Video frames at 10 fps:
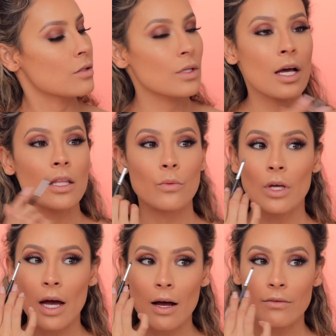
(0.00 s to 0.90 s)
So now that
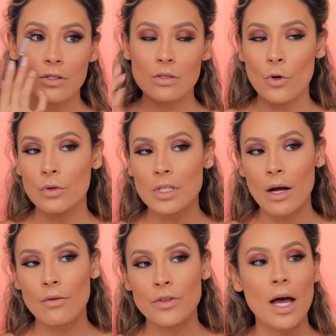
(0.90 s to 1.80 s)
we have smoked
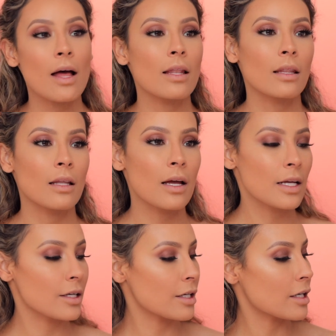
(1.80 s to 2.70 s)
out that
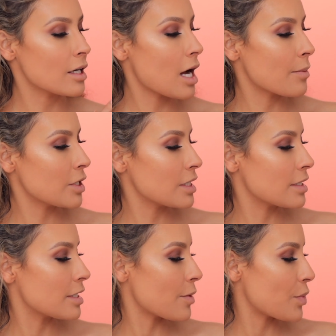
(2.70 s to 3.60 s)
liner, I'm gonna
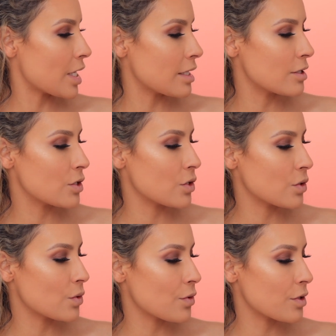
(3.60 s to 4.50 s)
dip
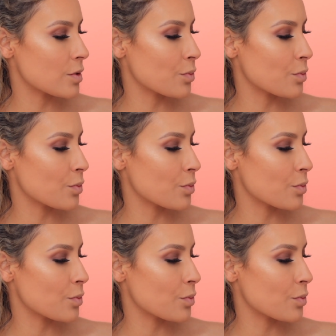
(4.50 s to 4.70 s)
into this